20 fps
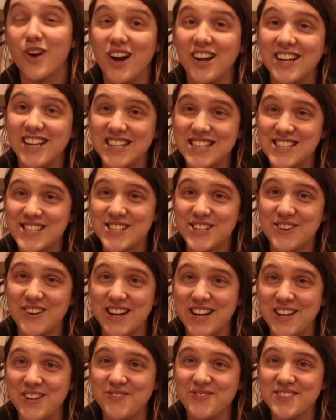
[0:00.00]

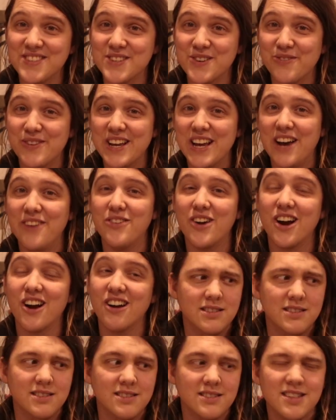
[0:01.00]
Instagram. So we have our